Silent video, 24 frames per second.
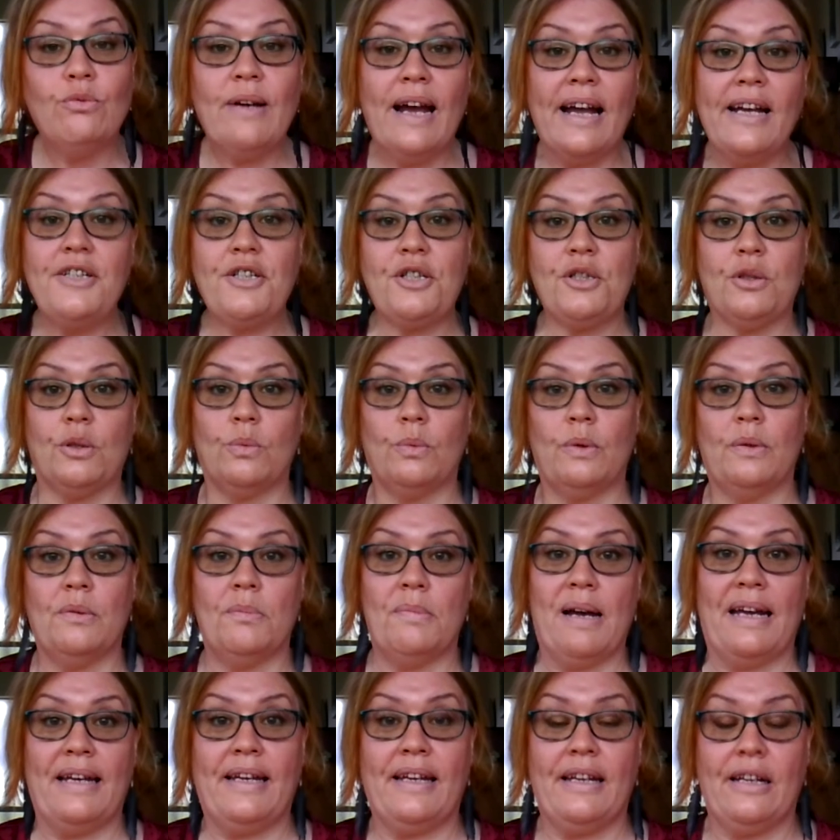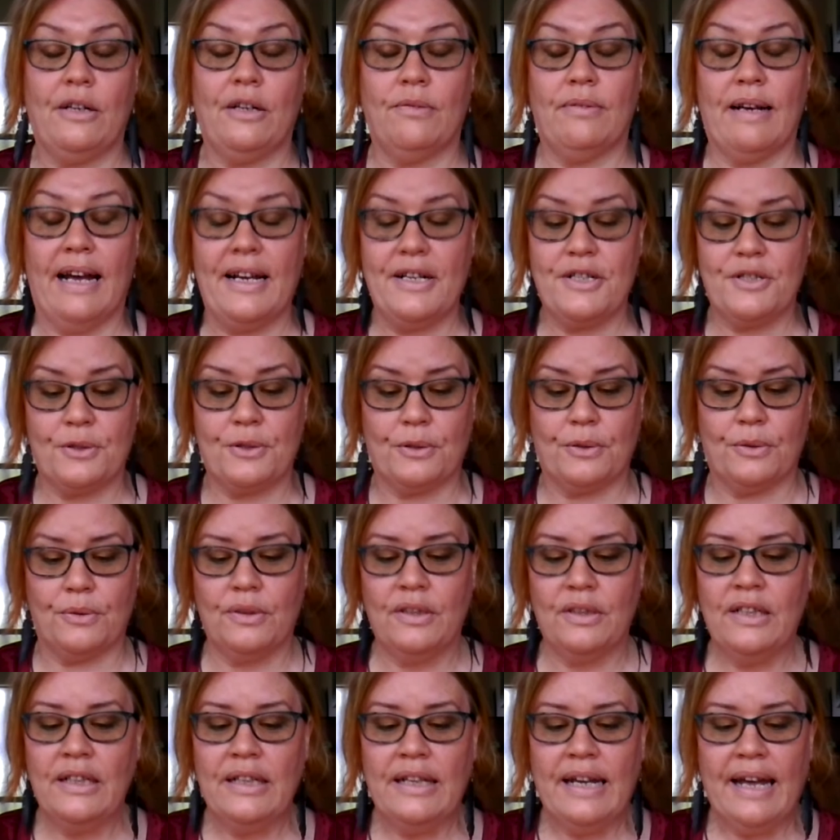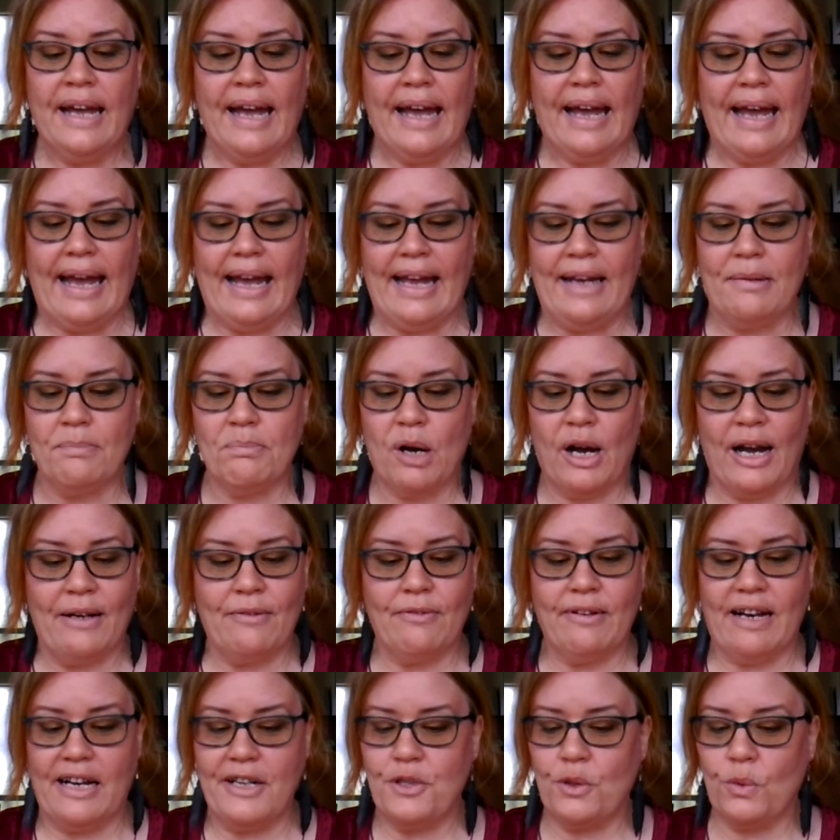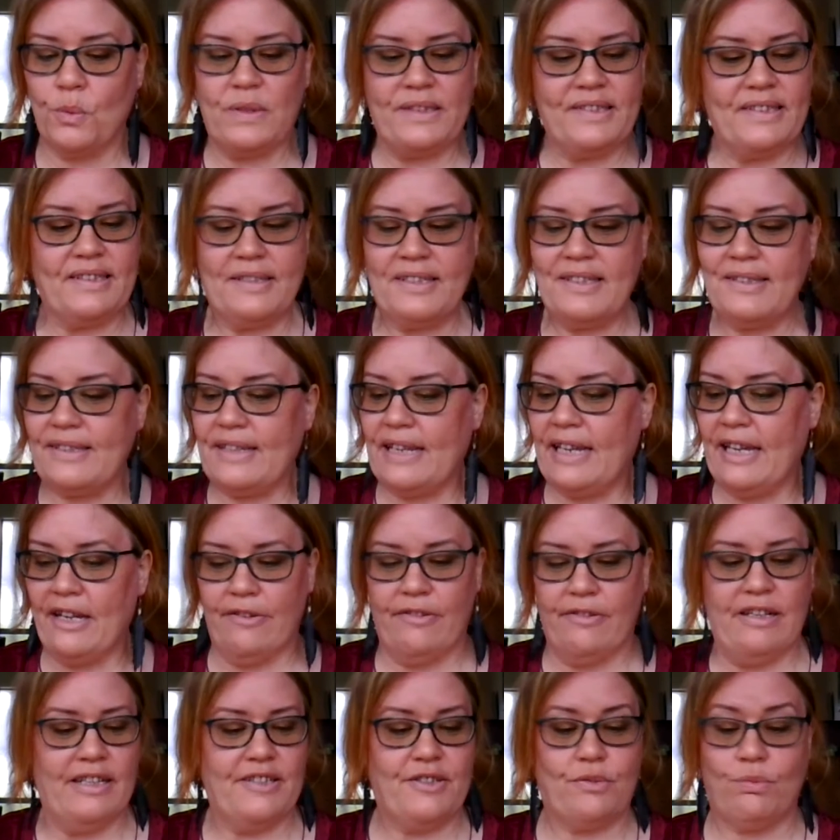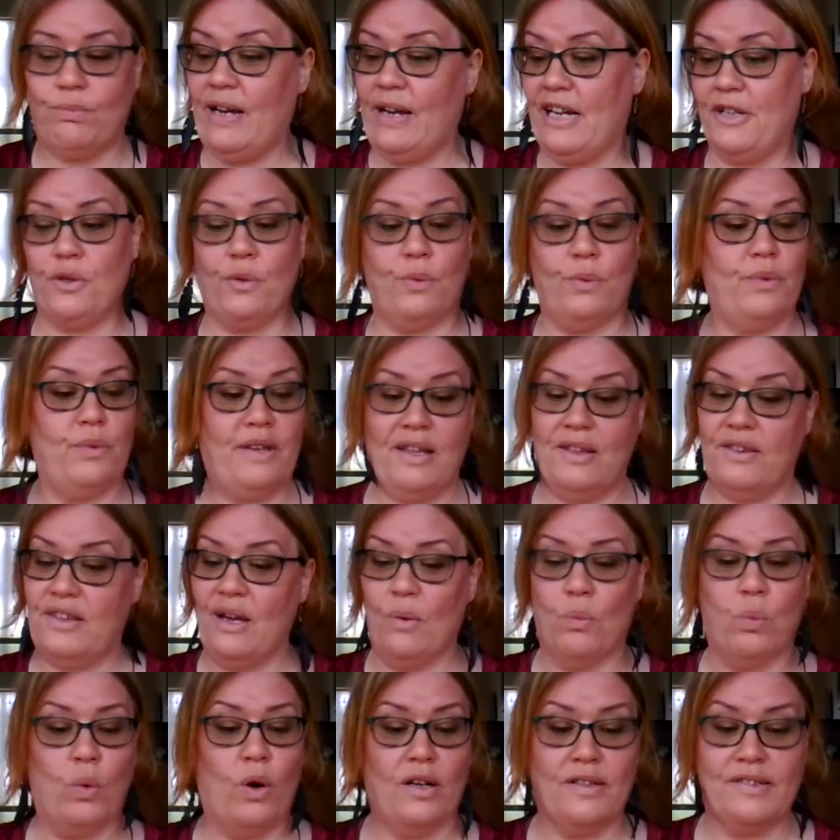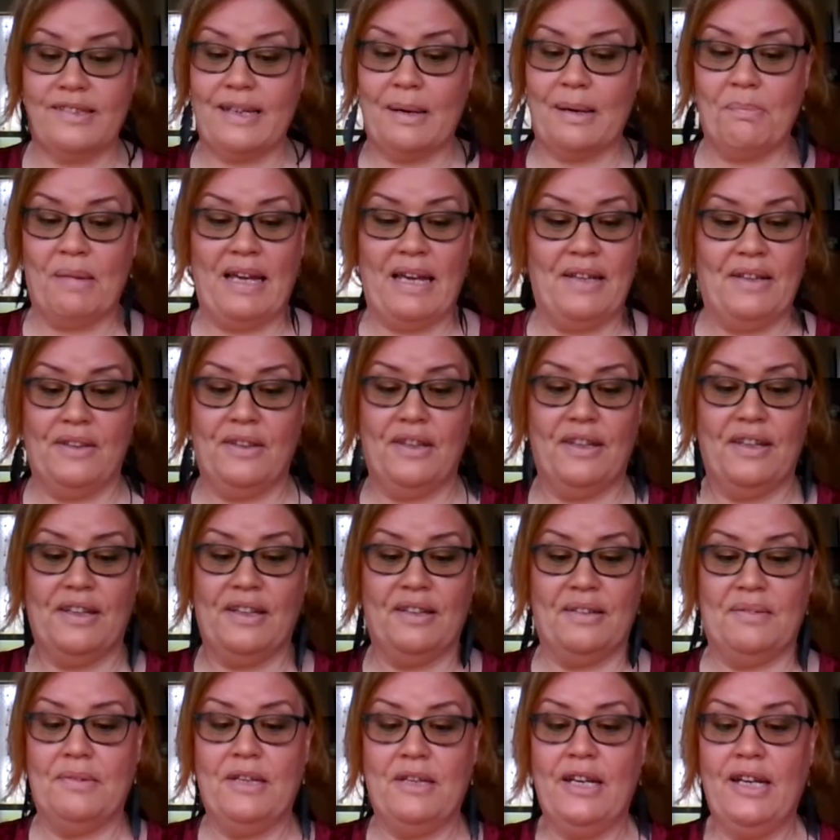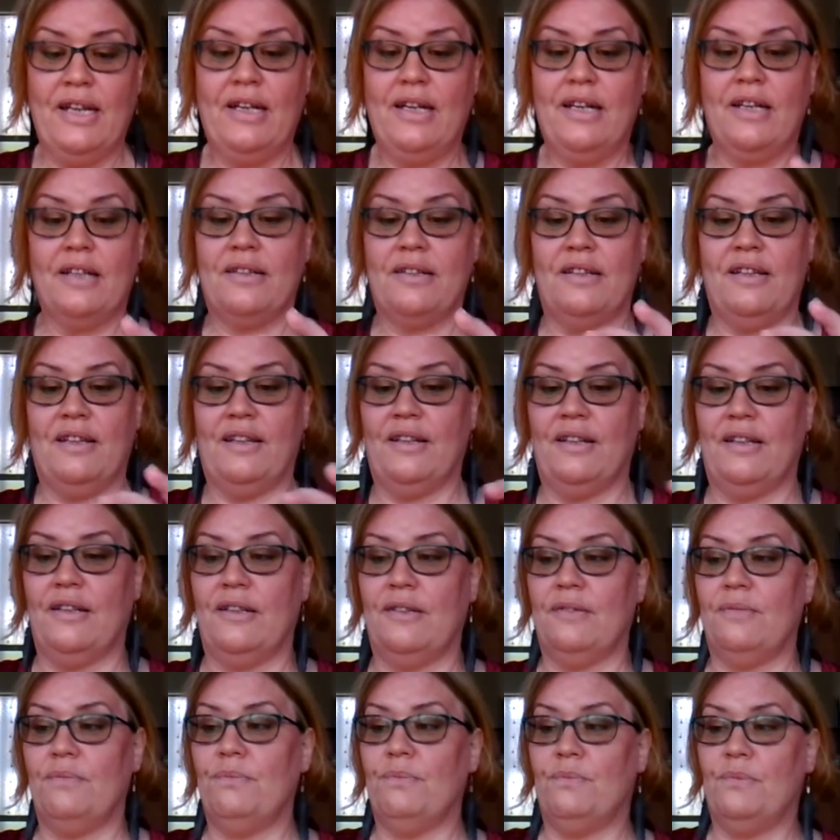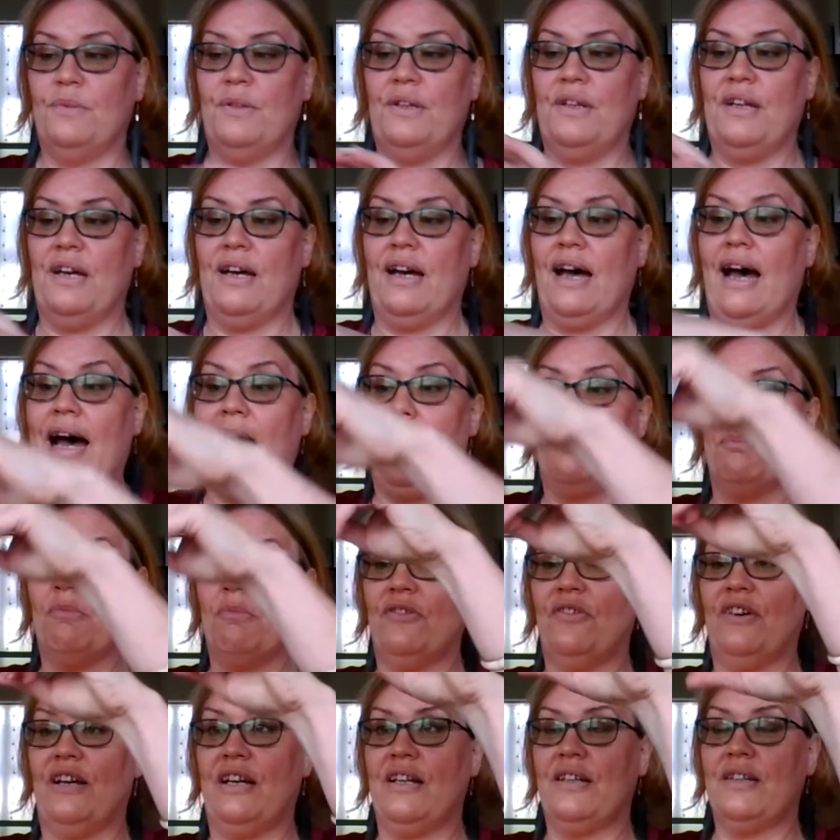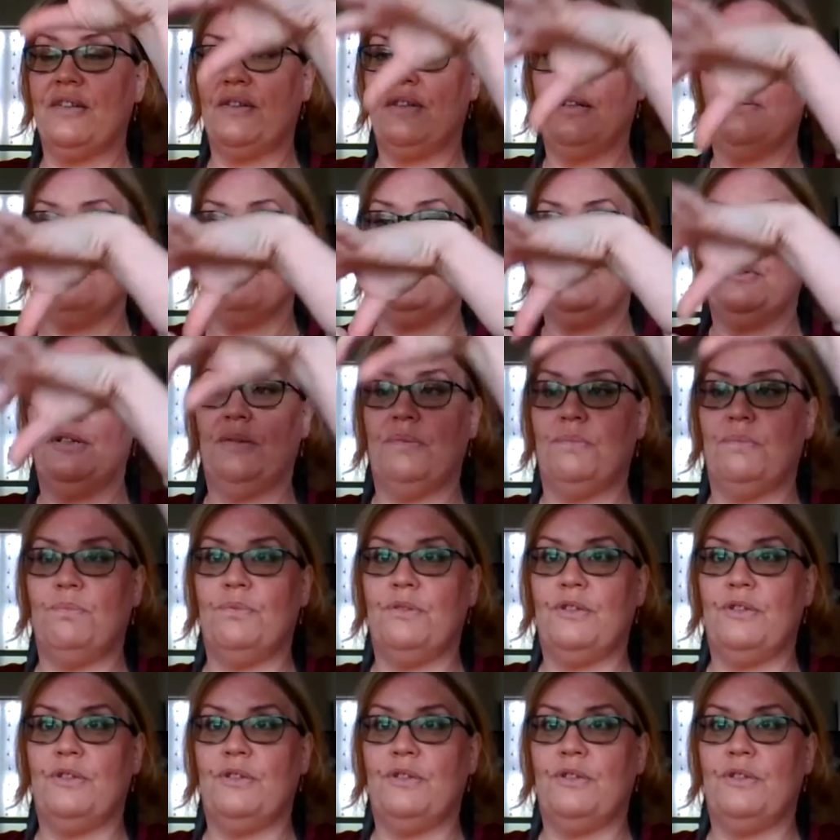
a rattle. We were making a rattle, and my rattle was the scariest rattle that there was. I mean, the arm of it, the